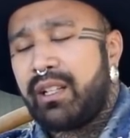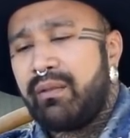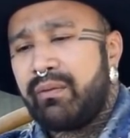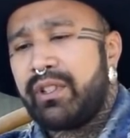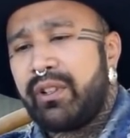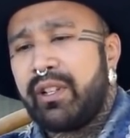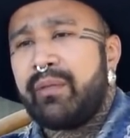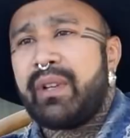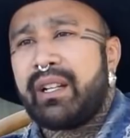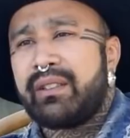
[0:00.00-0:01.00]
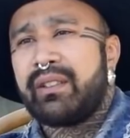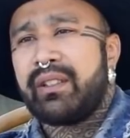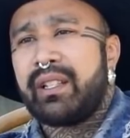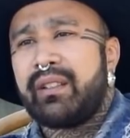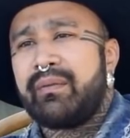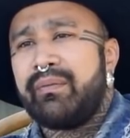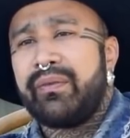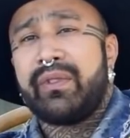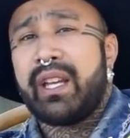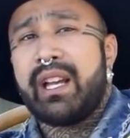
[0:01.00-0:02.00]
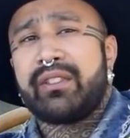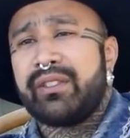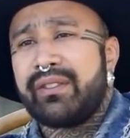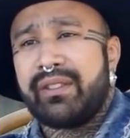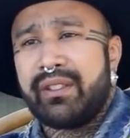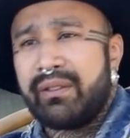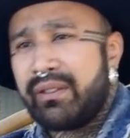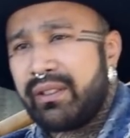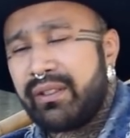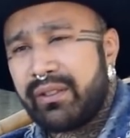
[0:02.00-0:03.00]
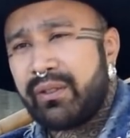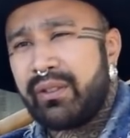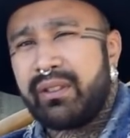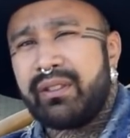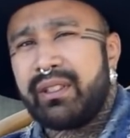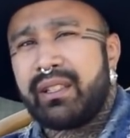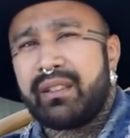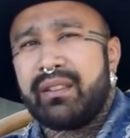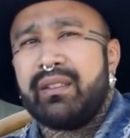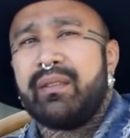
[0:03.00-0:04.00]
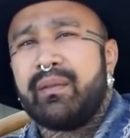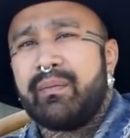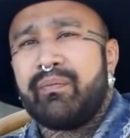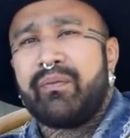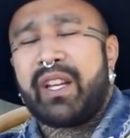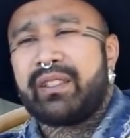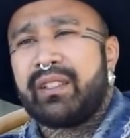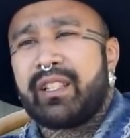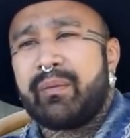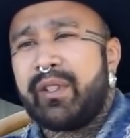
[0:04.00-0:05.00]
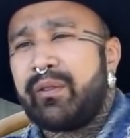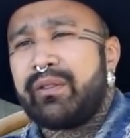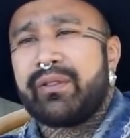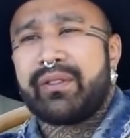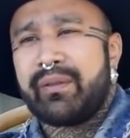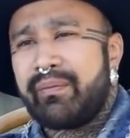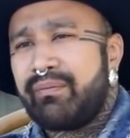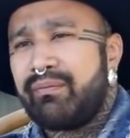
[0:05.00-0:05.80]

returning back to to ashes, you know, into the soil and back to minerals and